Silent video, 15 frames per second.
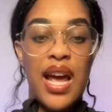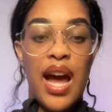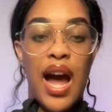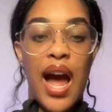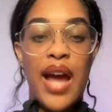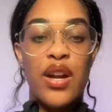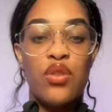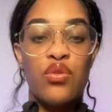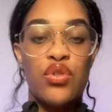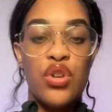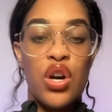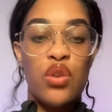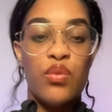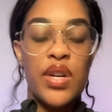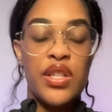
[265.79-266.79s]
I don't
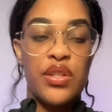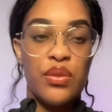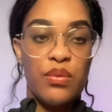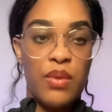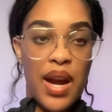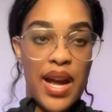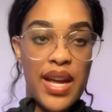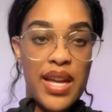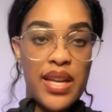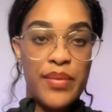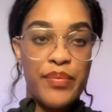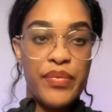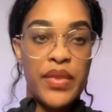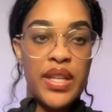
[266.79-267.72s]
know what to write.